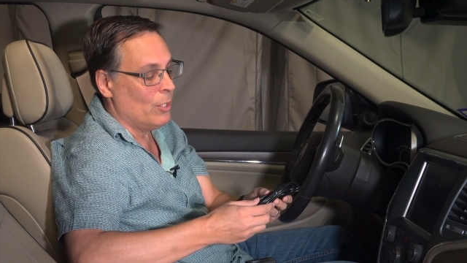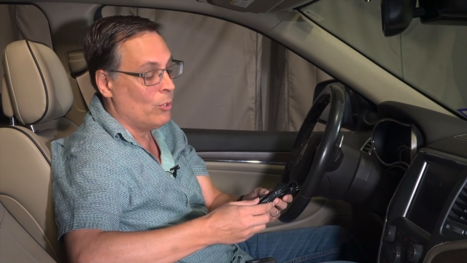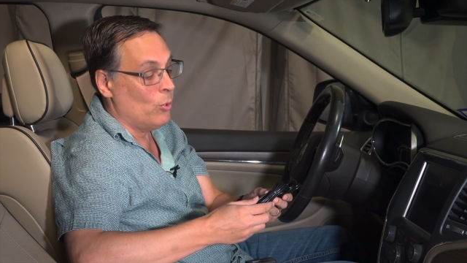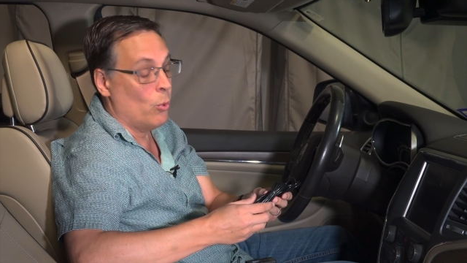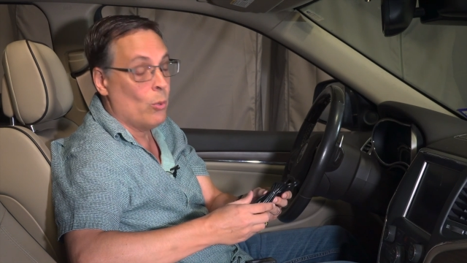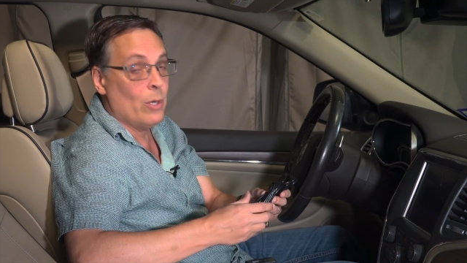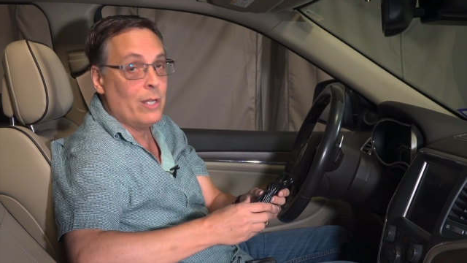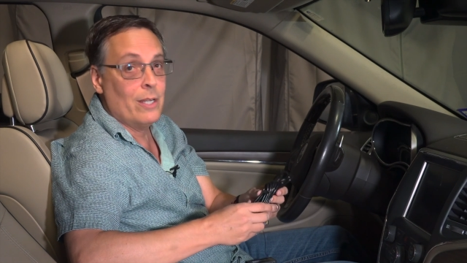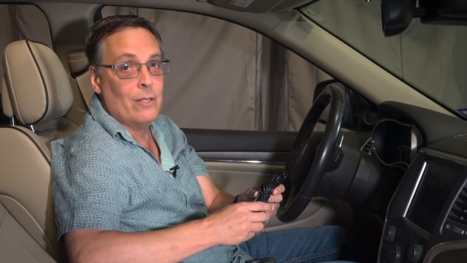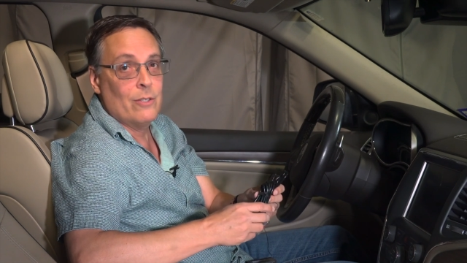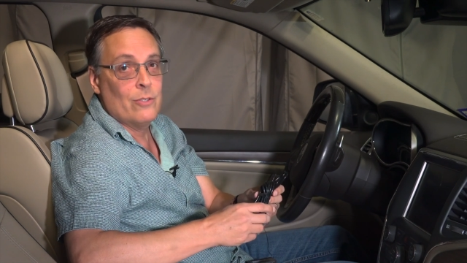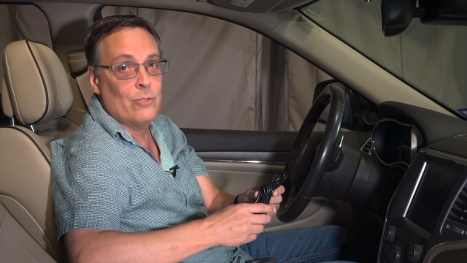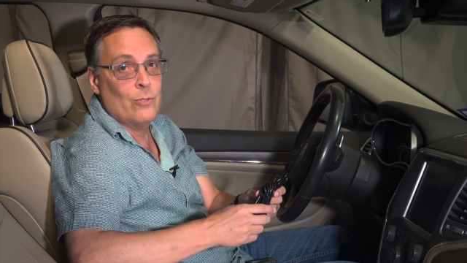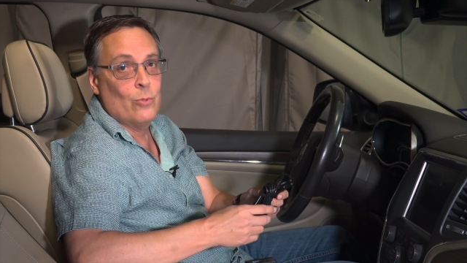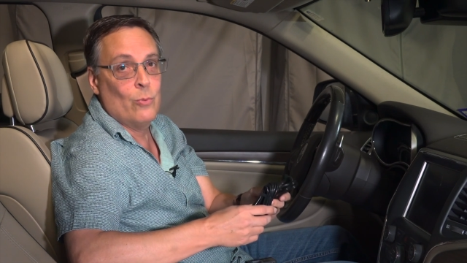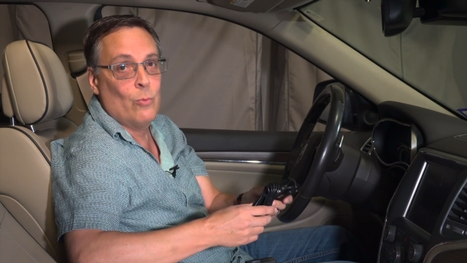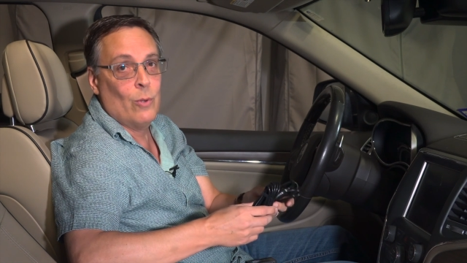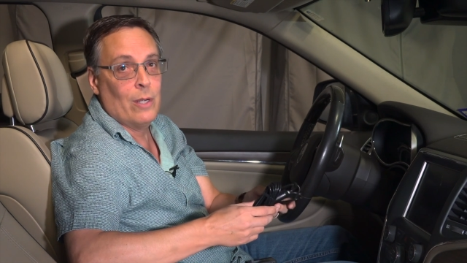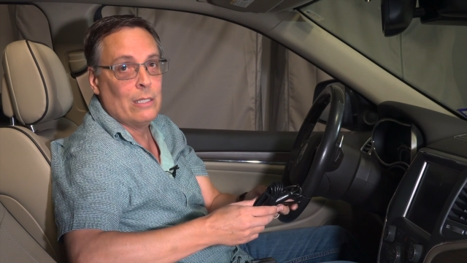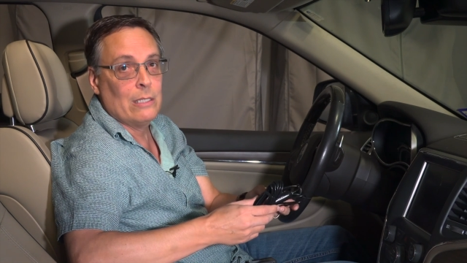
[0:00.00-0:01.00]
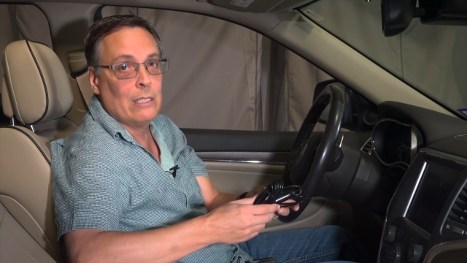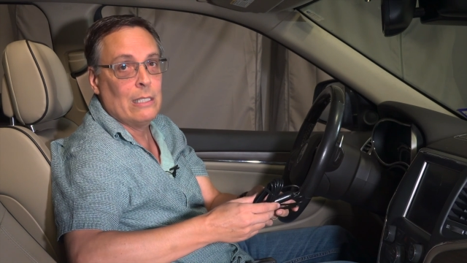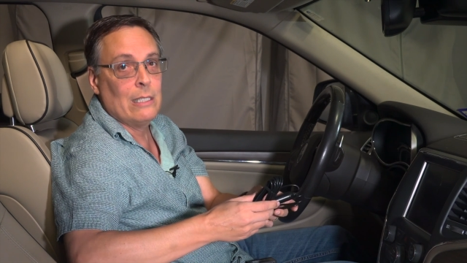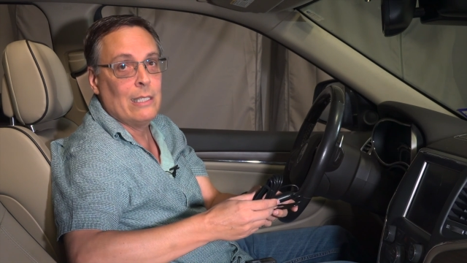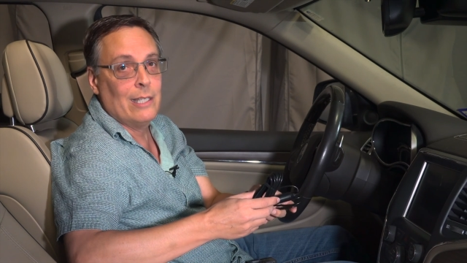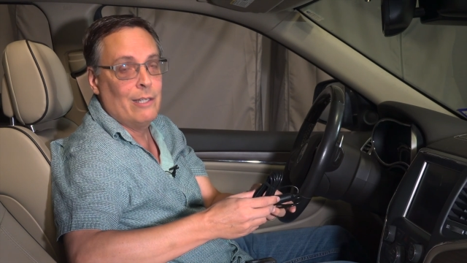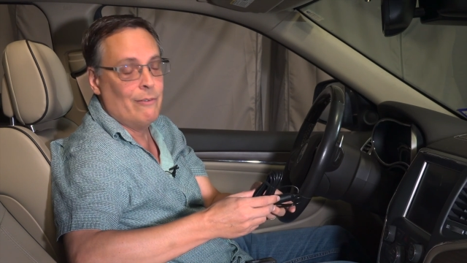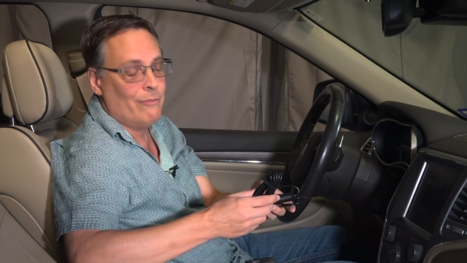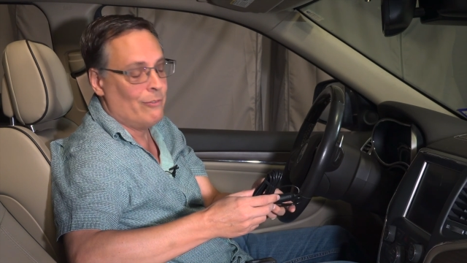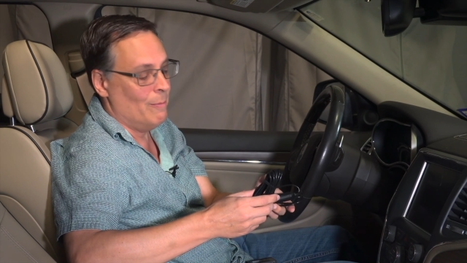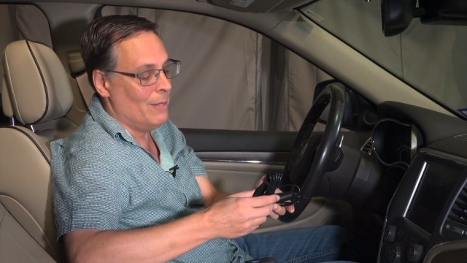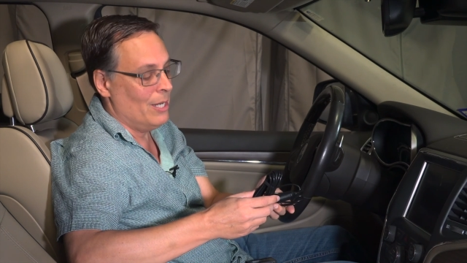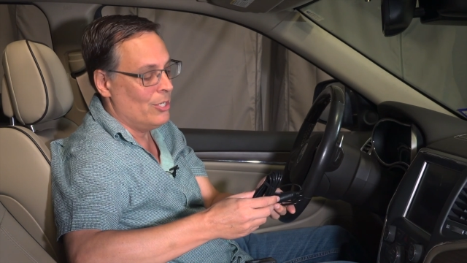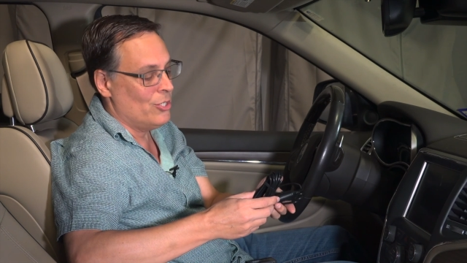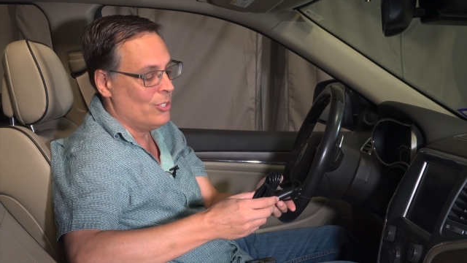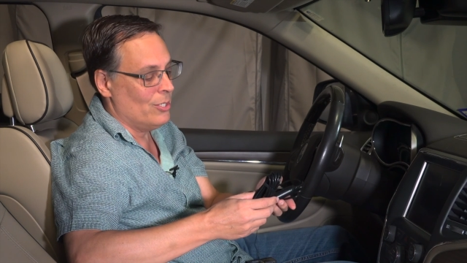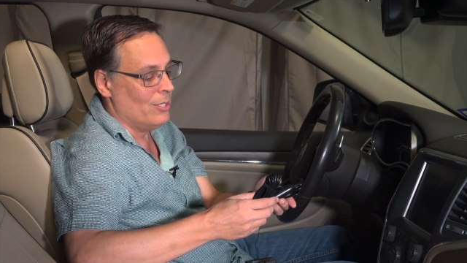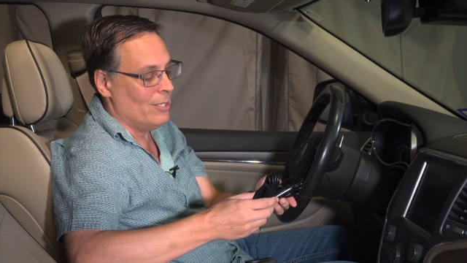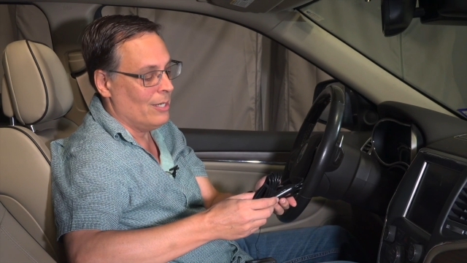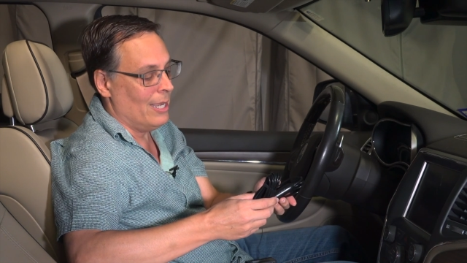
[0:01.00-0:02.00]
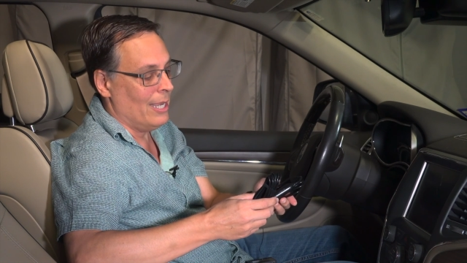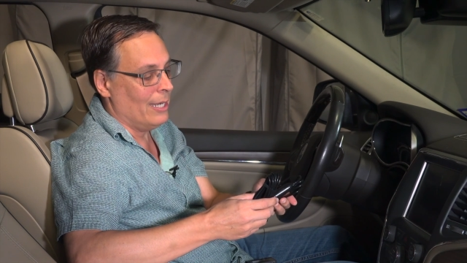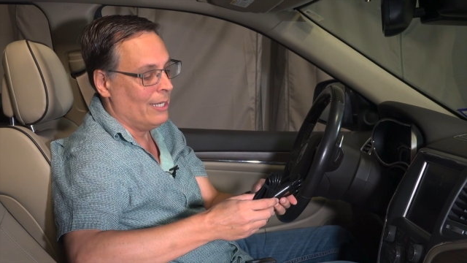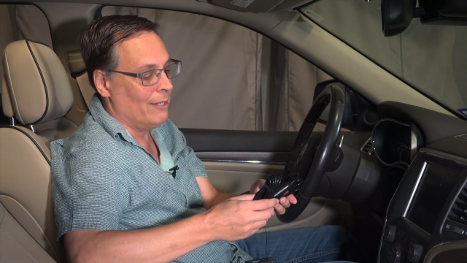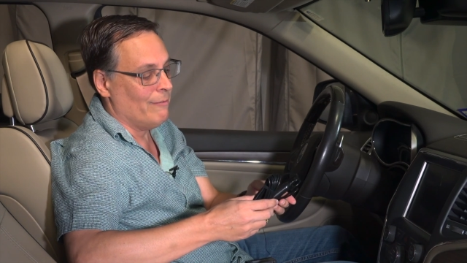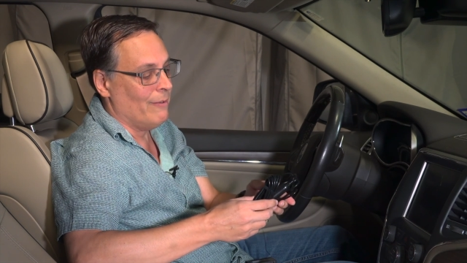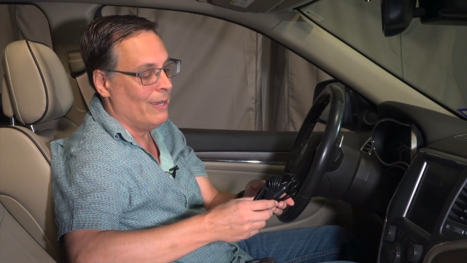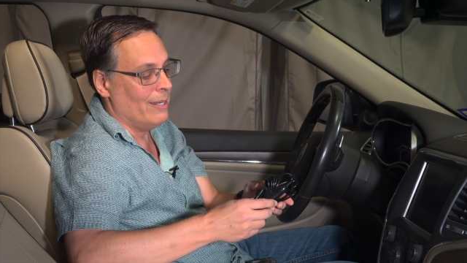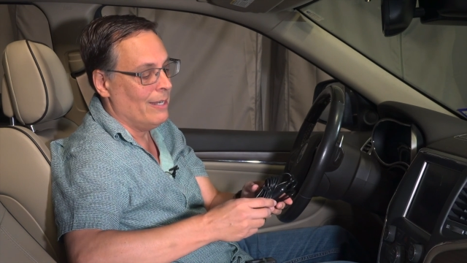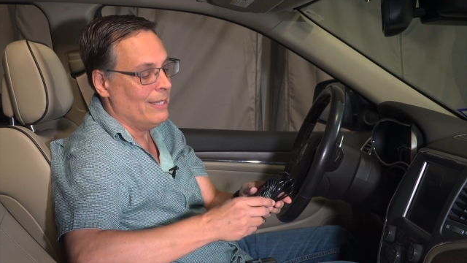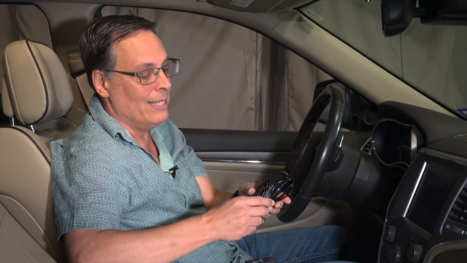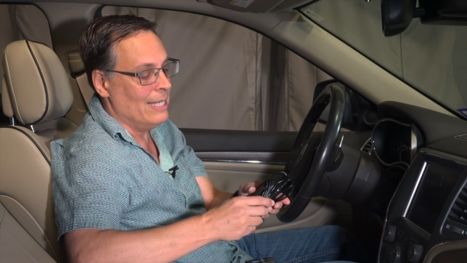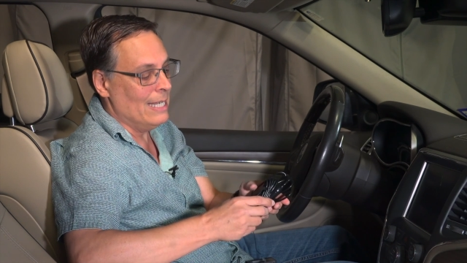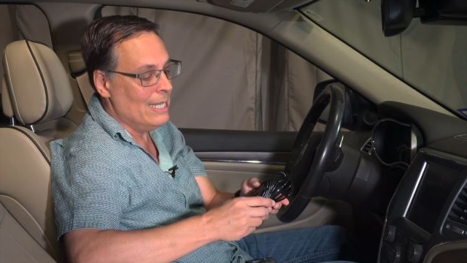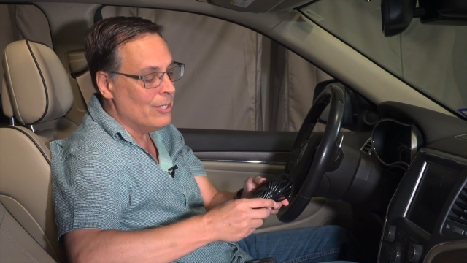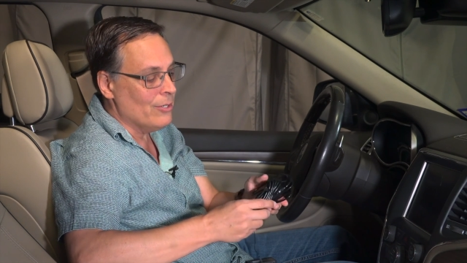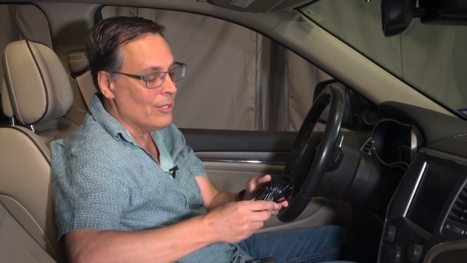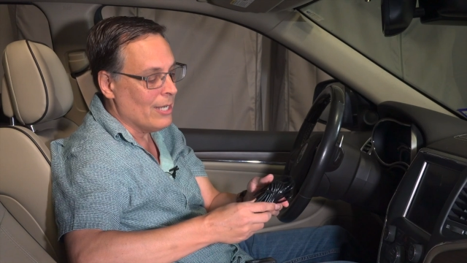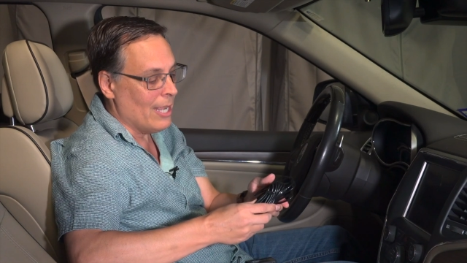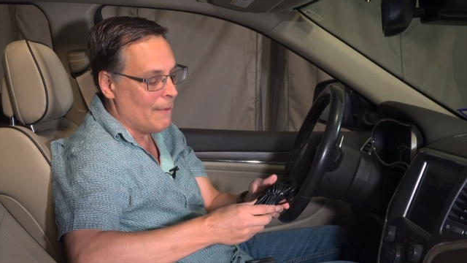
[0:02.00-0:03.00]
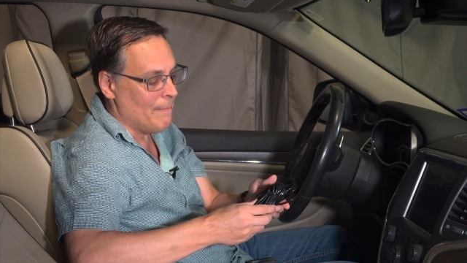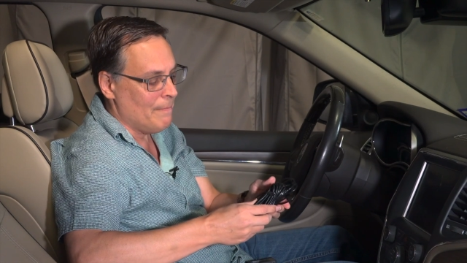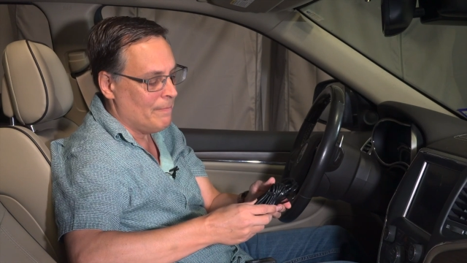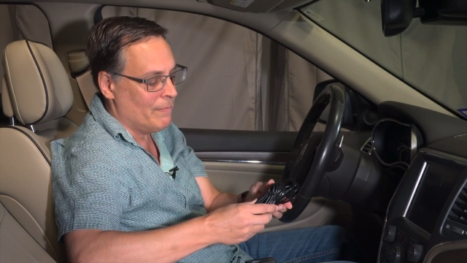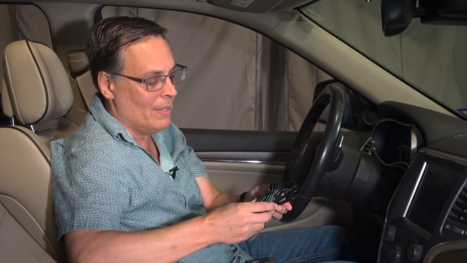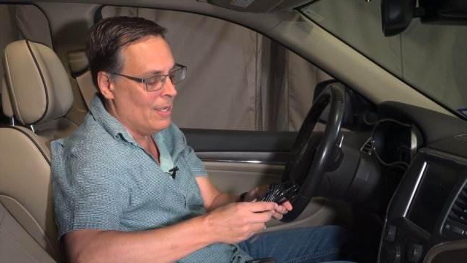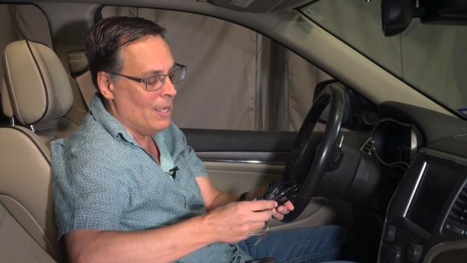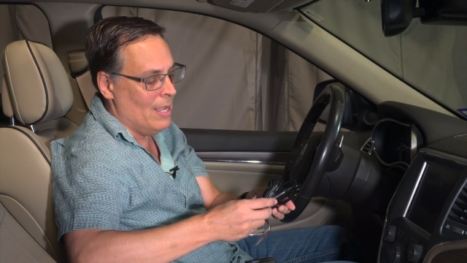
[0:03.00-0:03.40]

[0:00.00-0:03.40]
According to what little information I could find on the internet,